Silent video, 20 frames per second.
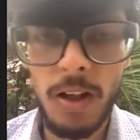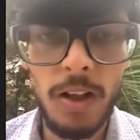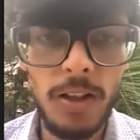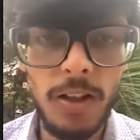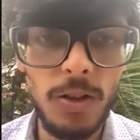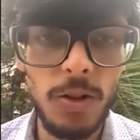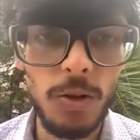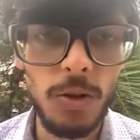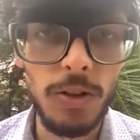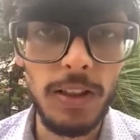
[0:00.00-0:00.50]

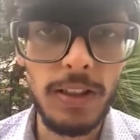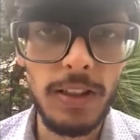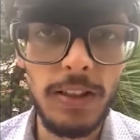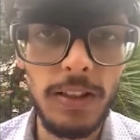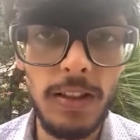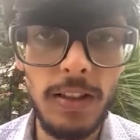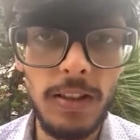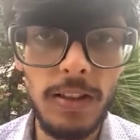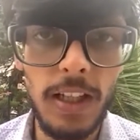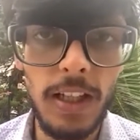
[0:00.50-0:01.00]
So this
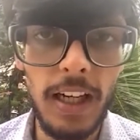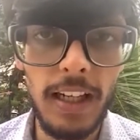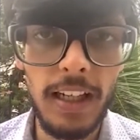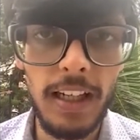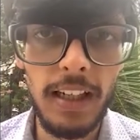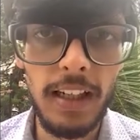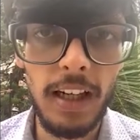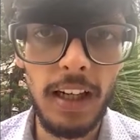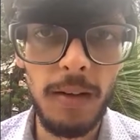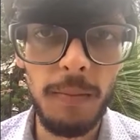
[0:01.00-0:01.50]
is the
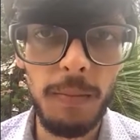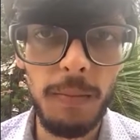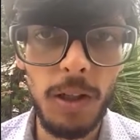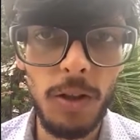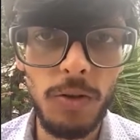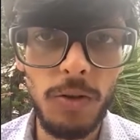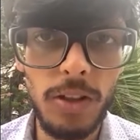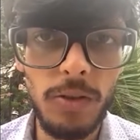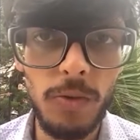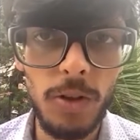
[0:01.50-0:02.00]
scaling
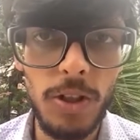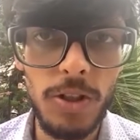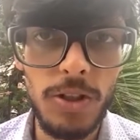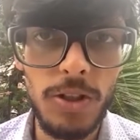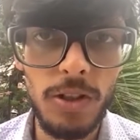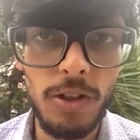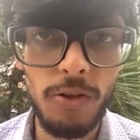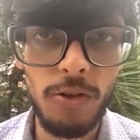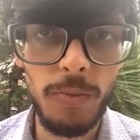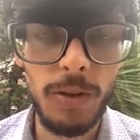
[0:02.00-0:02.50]
unbounded
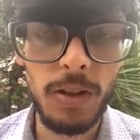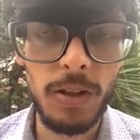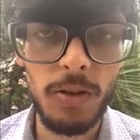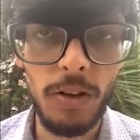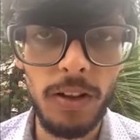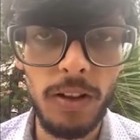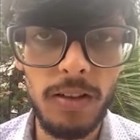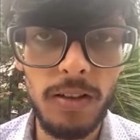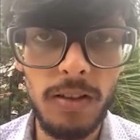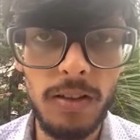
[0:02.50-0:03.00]
version of
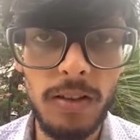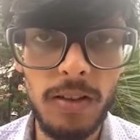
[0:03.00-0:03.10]
Bitcoin,